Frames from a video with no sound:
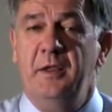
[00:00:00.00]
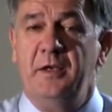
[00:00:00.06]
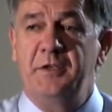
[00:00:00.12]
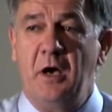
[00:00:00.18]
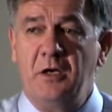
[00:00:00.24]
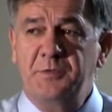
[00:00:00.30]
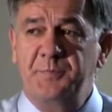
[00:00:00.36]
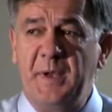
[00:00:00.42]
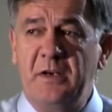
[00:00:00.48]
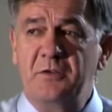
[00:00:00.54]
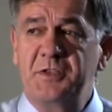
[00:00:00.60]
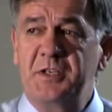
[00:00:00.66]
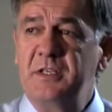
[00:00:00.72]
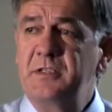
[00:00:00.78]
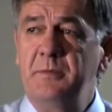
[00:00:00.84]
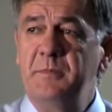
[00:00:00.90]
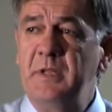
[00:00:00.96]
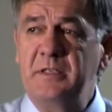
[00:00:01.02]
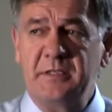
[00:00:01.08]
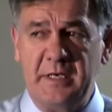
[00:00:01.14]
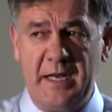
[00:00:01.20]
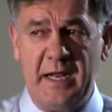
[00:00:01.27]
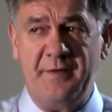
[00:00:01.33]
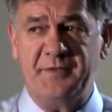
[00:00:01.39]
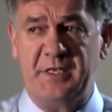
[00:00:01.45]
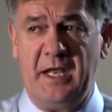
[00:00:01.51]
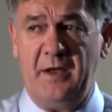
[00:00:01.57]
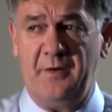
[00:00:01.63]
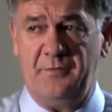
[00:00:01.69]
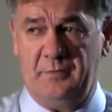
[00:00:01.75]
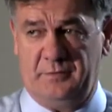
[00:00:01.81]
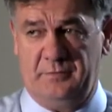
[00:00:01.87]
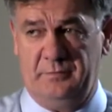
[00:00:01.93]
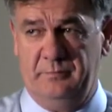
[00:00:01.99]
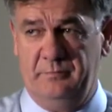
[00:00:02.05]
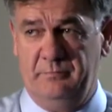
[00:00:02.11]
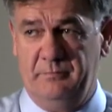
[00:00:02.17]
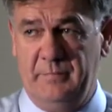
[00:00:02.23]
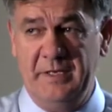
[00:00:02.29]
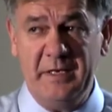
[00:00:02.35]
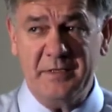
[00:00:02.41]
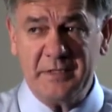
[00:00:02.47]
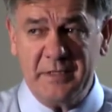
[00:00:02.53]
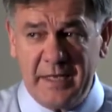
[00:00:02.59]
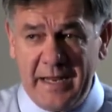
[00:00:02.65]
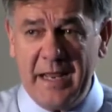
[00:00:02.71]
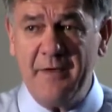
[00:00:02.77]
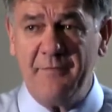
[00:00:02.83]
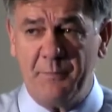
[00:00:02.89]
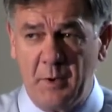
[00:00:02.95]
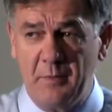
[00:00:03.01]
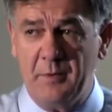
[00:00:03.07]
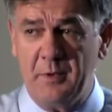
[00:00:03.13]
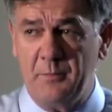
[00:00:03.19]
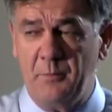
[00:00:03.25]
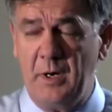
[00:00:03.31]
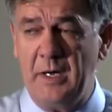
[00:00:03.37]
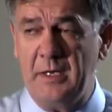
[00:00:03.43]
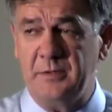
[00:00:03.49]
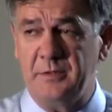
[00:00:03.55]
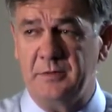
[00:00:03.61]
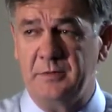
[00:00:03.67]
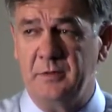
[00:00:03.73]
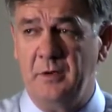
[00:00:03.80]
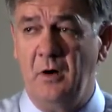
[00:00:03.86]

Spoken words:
The tall spindle system doesn't have scaffolds. It doesn't have permanent branches,